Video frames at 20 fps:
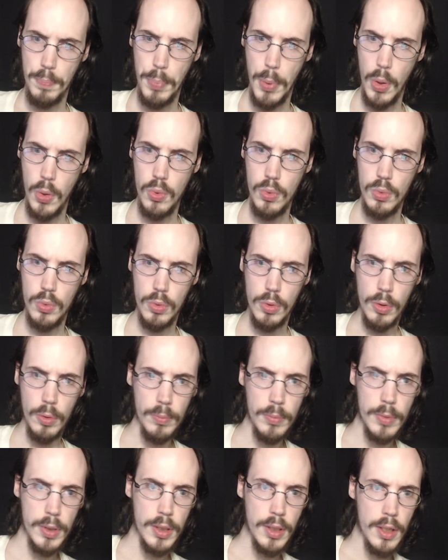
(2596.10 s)

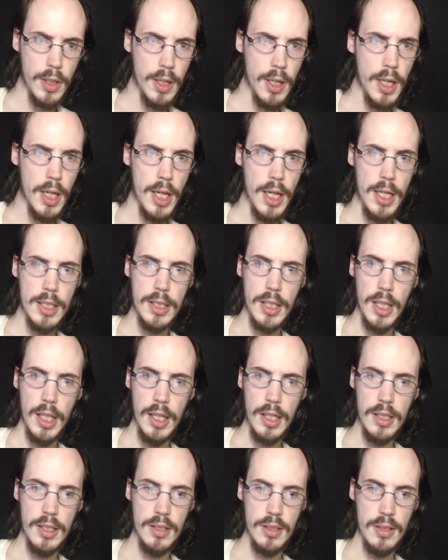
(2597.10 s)
Boom. It's
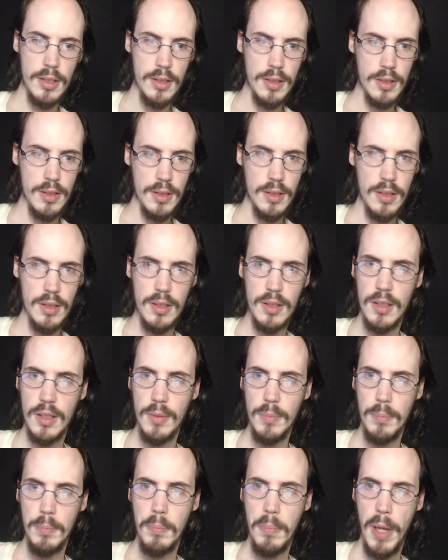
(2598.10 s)
like
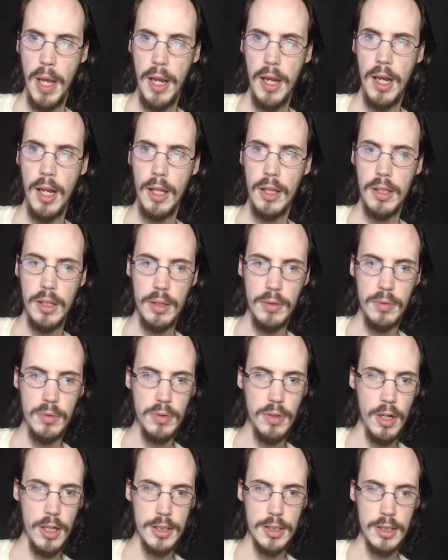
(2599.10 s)
manhandling
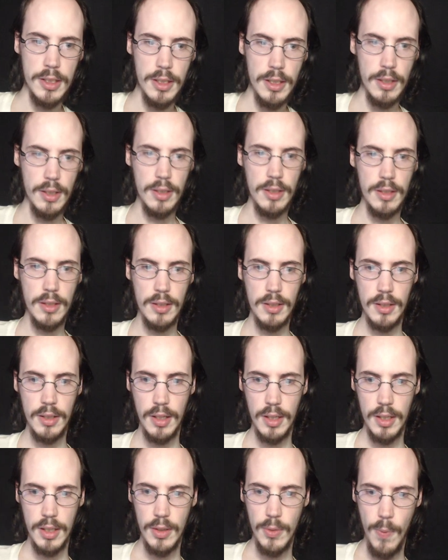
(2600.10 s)
across
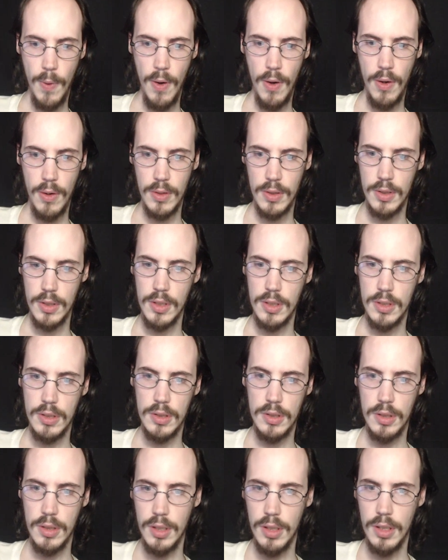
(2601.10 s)
the wall.
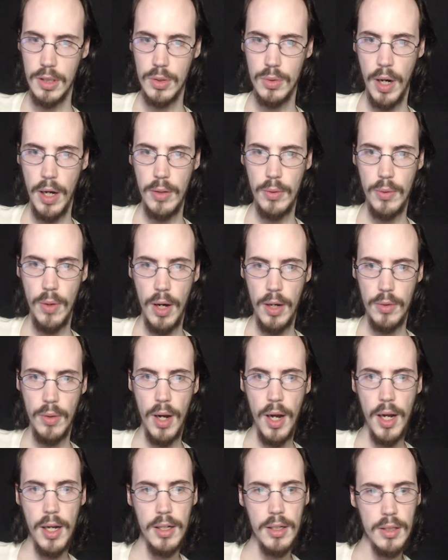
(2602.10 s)
Grind, grind,
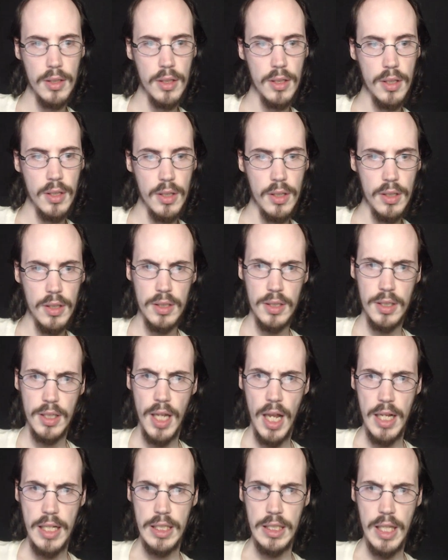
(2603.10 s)
grind.
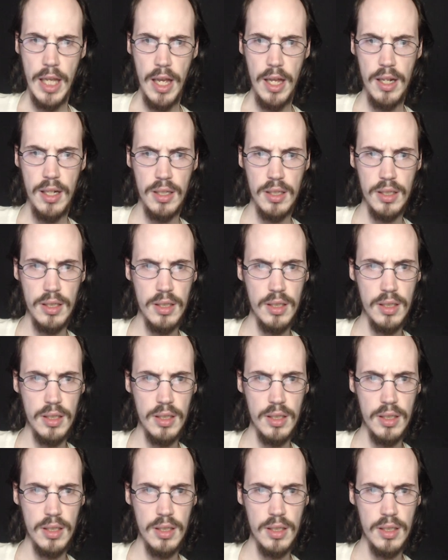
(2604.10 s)
Take his head.